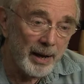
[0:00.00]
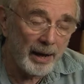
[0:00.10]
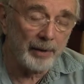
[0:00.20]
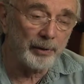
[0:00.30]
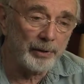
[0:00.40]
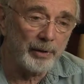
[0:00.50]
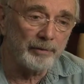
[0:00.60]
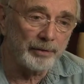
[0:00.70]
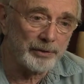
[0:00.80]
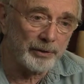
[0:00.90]
I only
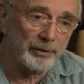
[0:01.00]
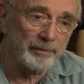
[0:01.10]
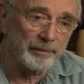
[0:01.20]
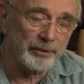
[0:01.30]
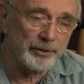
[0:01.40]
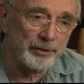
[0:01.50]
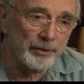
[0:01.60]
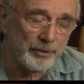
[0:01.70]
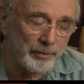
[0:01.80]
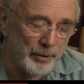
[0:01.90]
know for
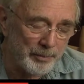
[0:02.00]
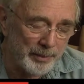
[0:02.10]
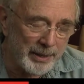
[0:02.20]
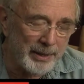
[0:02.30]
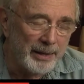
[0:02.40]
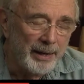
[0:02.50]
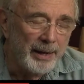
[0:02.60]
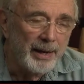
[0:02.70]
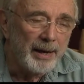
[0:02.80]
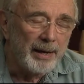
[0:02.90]
children, would be
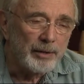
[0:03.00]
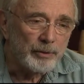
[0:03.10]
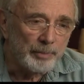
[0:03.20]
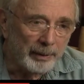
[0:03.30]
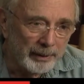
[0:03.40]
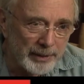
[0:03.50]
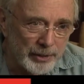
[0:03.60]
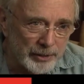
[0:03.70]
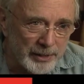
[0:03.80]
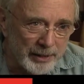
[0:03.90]
to
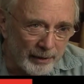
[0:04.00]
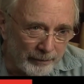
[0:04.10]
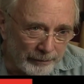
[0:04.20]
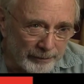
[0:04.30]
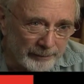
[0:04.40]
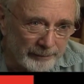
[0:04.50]
please yourself